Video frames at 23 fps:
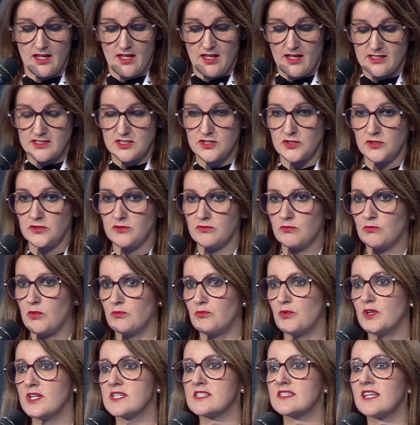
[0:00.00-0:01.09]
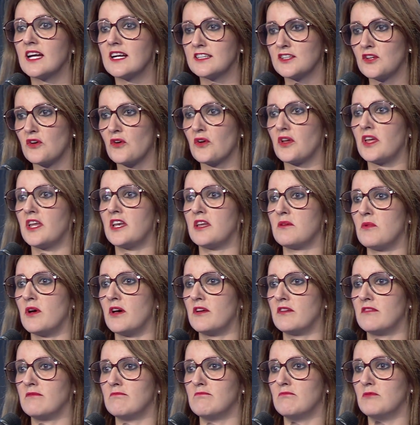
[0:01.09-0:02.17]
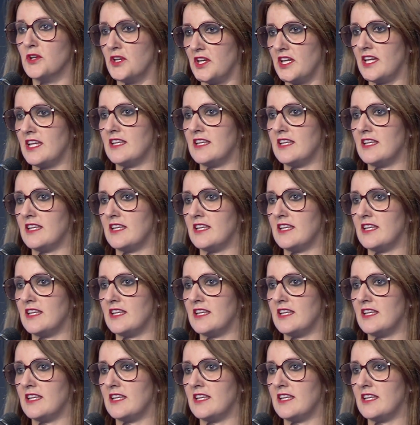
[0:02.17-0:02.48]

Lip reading: So when we start talking about money,